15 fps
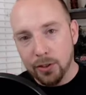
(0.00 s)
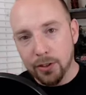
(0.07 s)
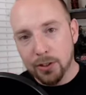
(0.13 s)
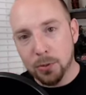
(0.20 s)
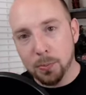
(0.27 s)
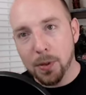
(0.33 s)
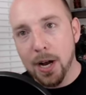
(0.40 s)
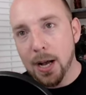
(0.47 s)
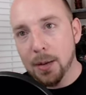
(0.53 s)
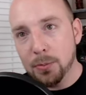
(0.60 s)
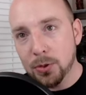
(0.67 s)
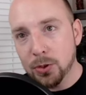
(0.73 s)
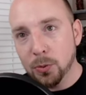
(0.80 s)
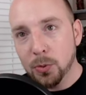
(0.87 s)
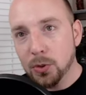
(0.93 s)
these problems
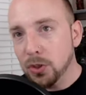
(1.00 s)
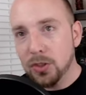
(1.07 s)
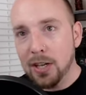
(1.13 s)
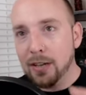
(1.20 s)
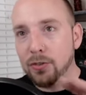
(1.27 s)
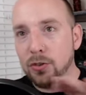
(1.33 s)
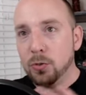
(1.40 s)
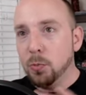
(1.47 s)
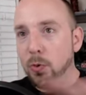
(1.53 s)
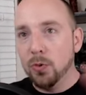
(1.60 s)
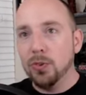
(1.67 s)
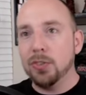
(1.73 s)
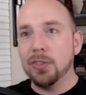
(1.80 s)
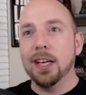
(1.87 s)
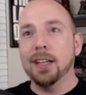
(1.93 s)
so we just have smooth
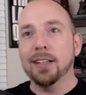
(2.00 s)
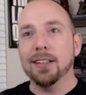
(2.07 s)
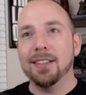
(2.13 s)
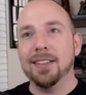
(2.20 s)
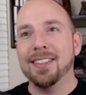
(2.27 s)
sailing.